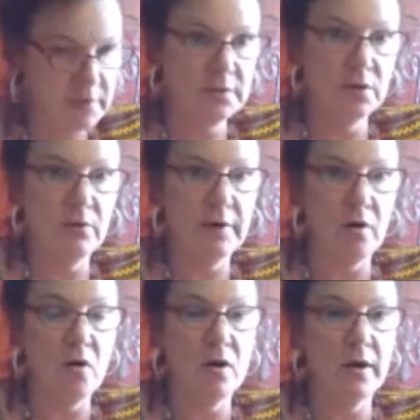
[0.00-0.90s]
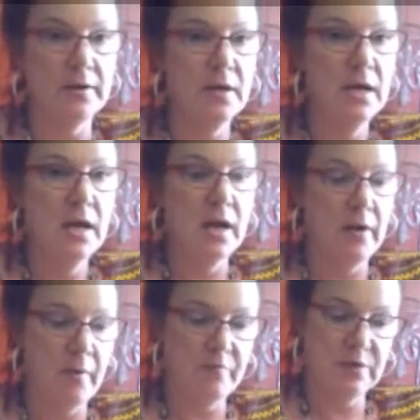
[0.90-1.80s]
is going on
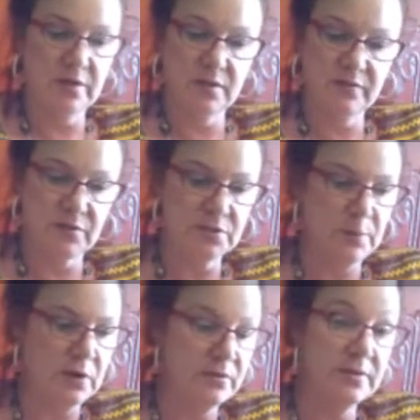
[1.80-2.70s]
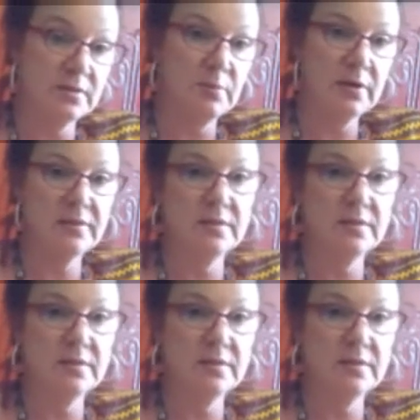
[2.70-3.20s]
at the first part of this month,